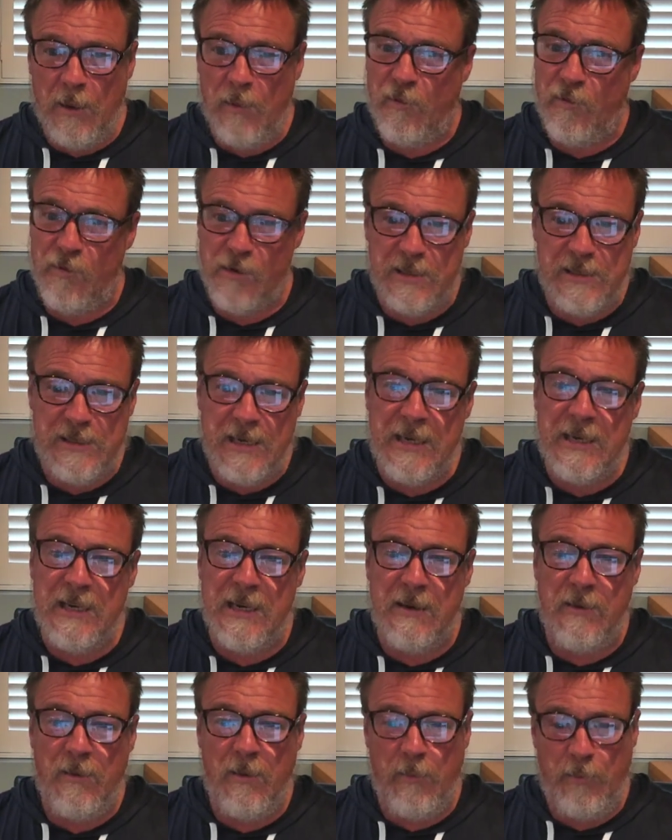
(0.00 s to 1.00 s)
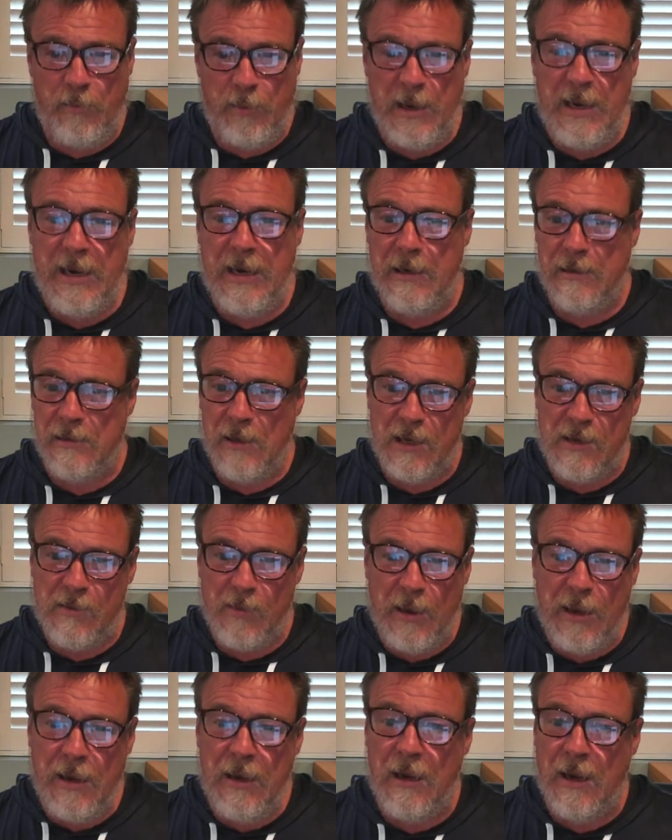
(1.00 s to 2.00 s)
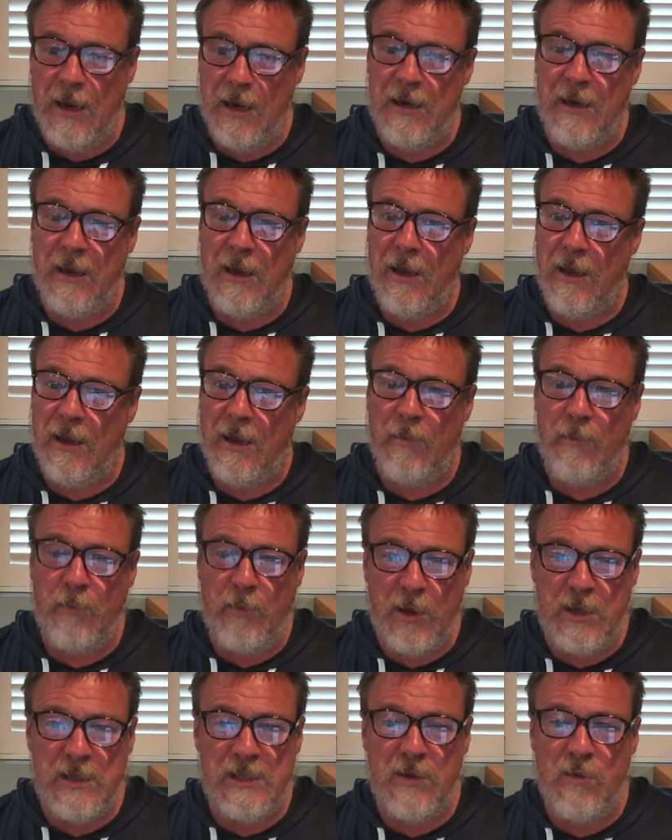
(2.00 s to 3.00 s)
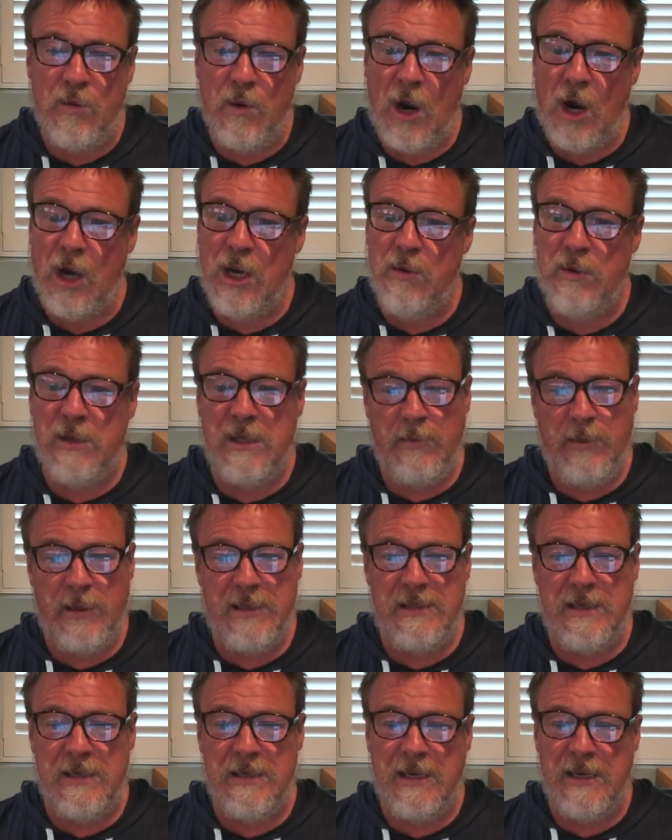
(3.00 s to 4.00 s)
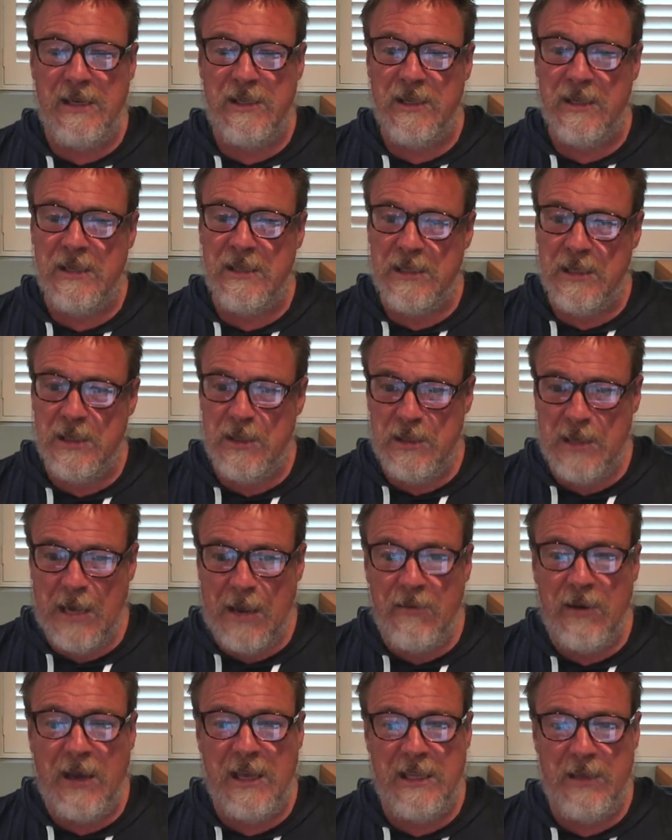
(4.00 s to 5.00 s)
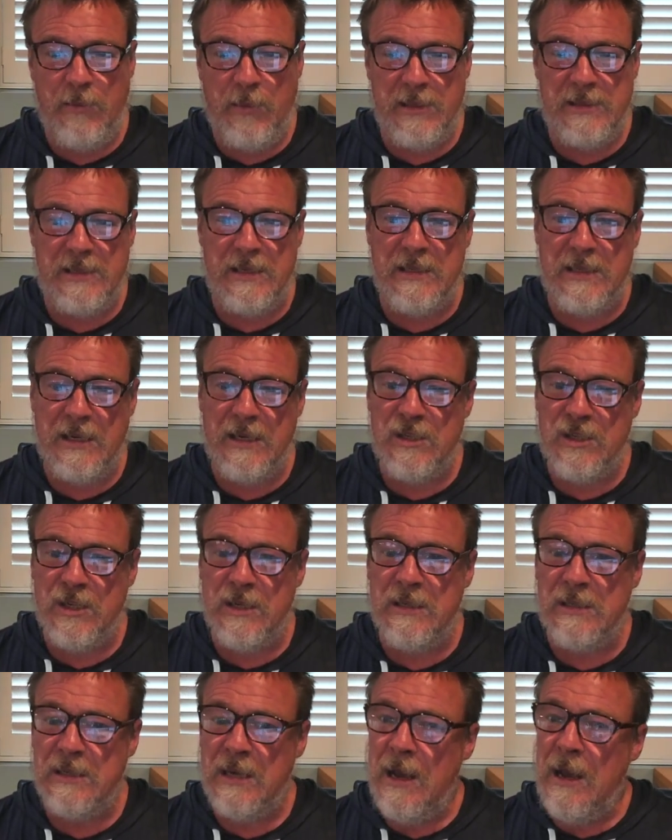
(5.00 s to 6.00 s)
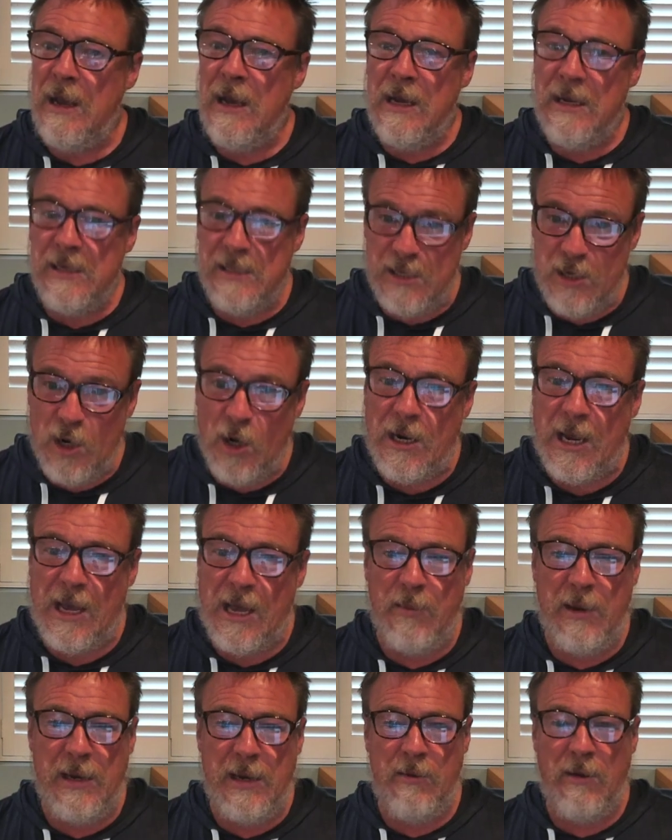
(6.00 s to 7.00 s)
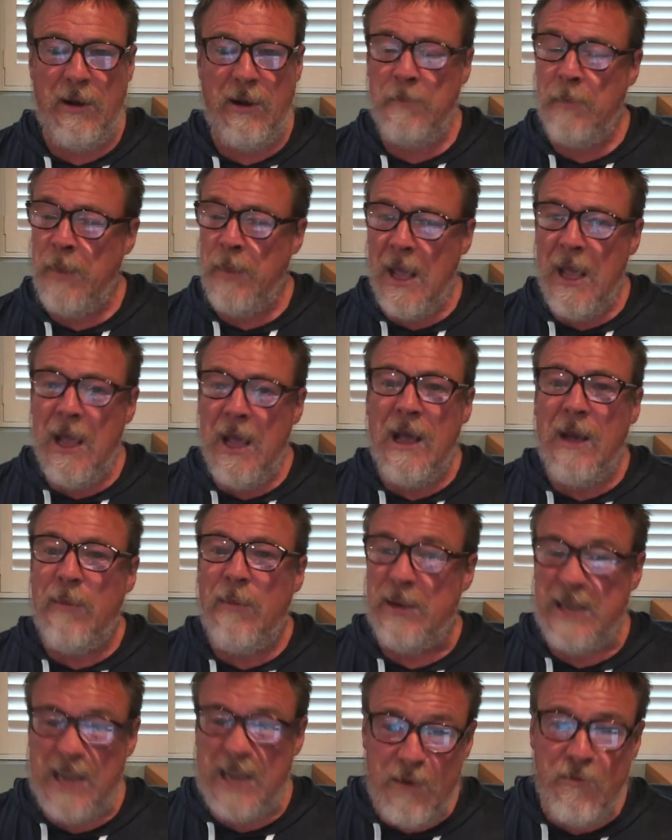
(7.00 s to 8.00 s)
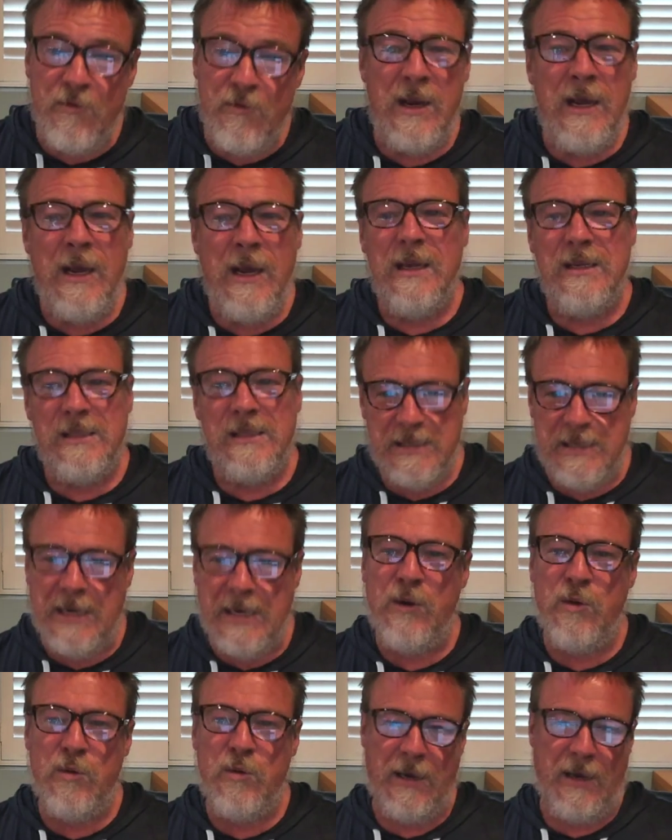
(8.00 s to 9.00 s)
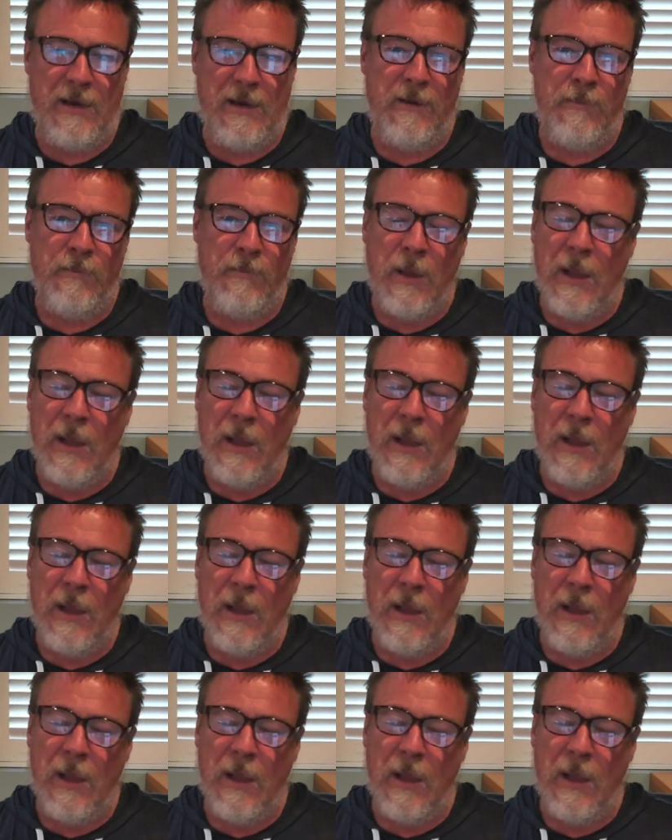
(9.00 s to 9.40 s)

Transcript: for a sentient being like me, and a person only with the best intentions, who's ever had the best intentions to not harm anyone. But every single day,